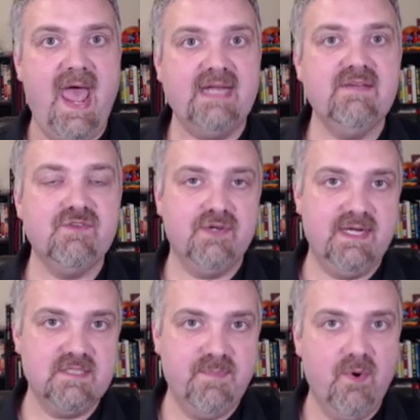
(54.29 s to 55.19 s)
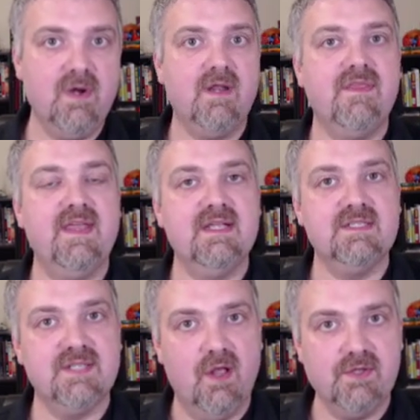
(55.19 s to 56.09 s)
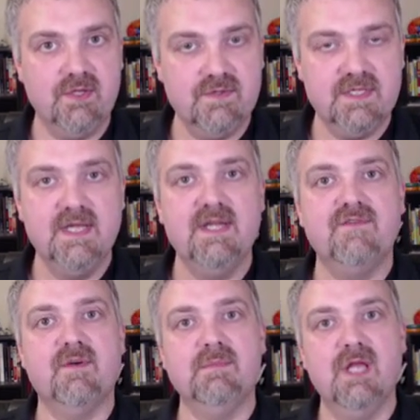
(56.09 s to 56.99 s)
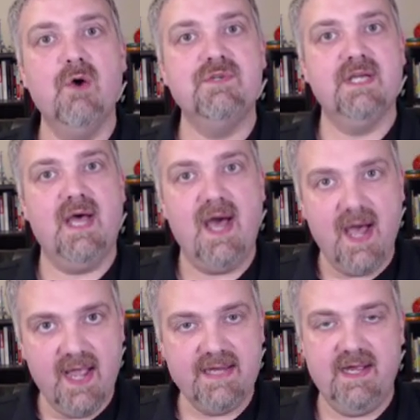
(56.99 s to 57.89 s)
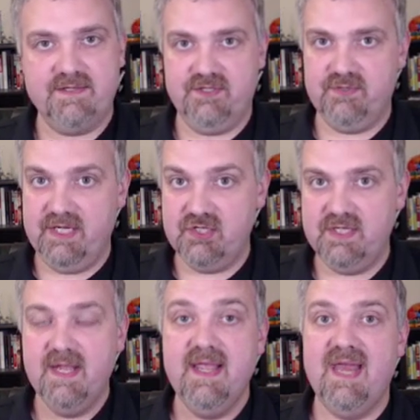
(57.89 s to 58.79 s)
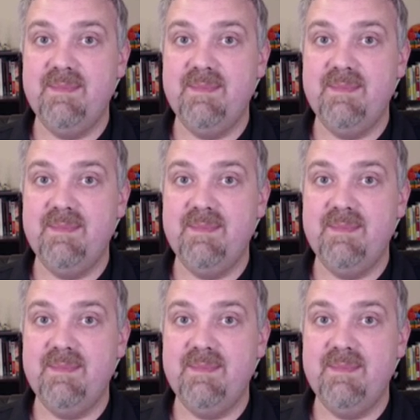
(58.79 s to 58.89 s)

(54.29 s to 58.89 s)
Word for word: Active transport, think solute from low to high concentration.